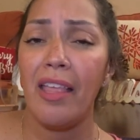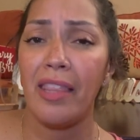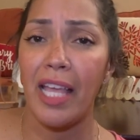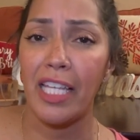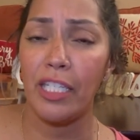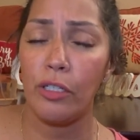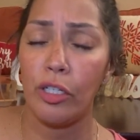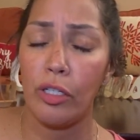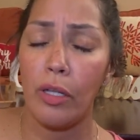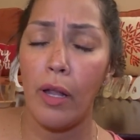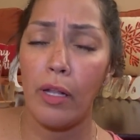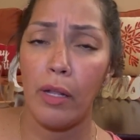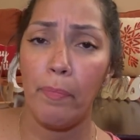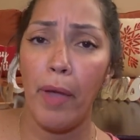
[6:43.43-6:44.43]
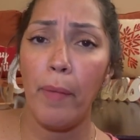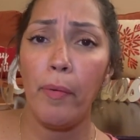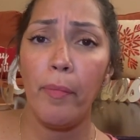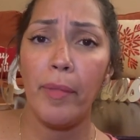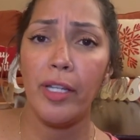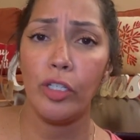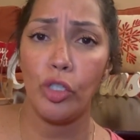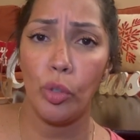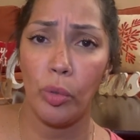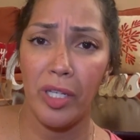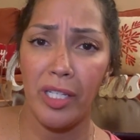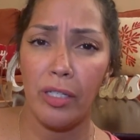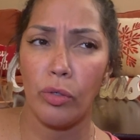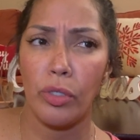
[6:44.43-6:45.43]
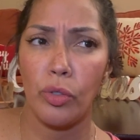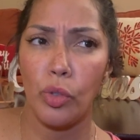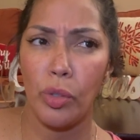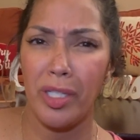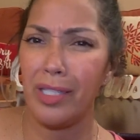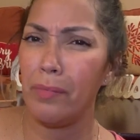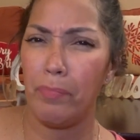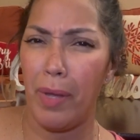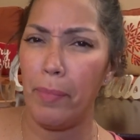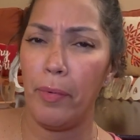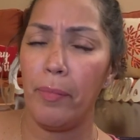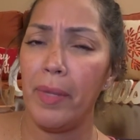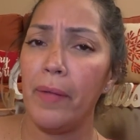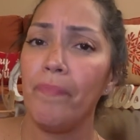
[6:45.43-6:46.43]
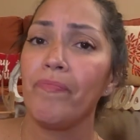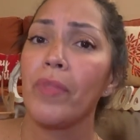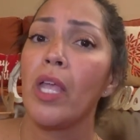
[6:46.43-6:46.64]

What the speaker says: That's the peppermint twist or twisted peppermint,